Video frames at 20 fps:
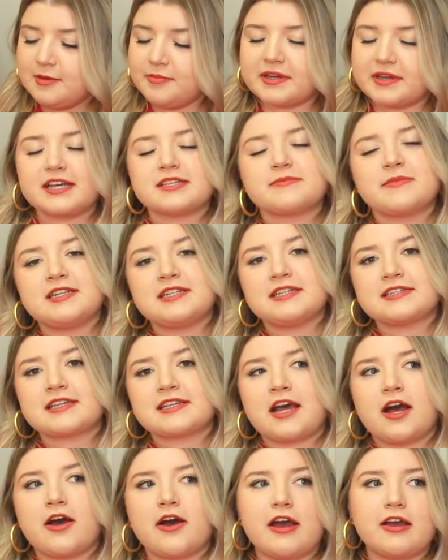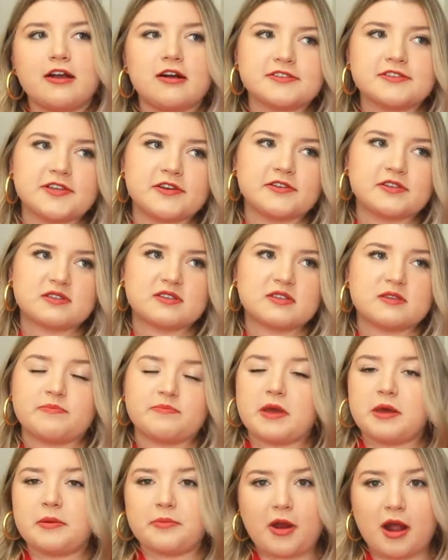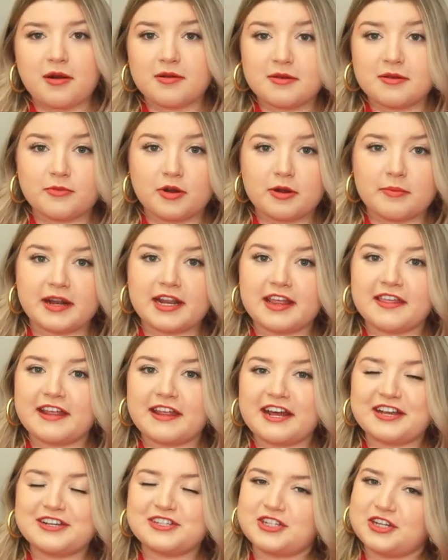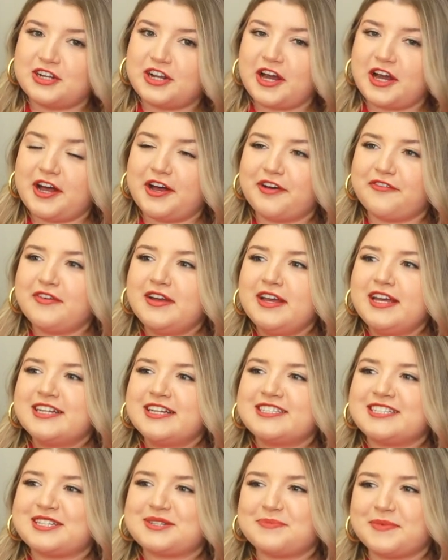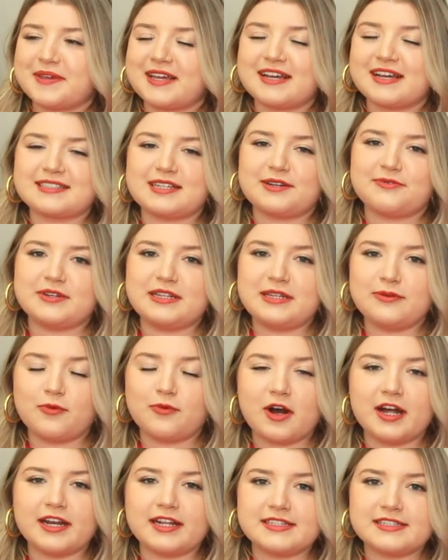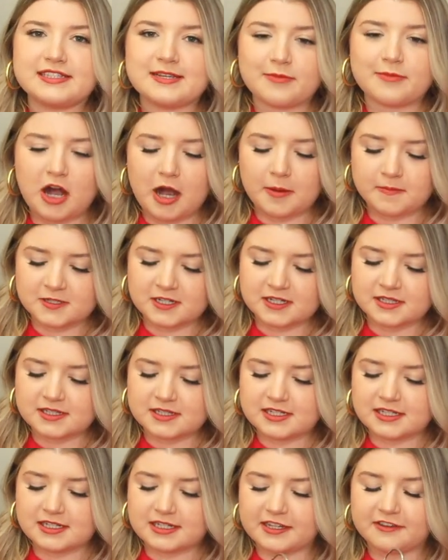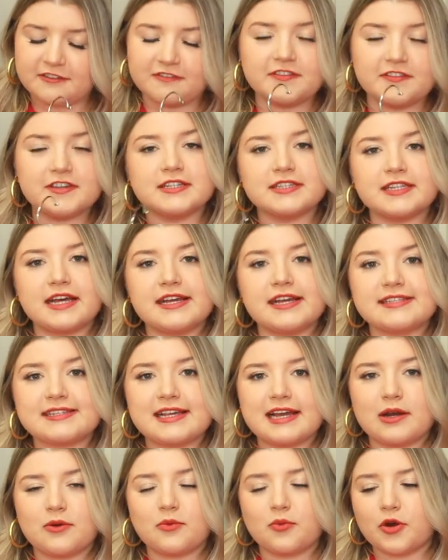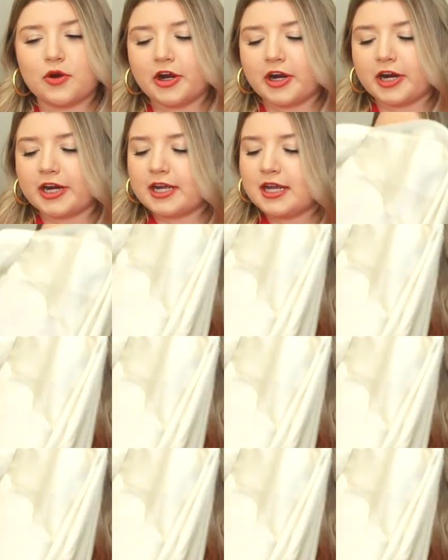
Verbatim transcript: Because of my discount, I also spent probably more money than I should have, just because I really wanted some options to like feel nice at work.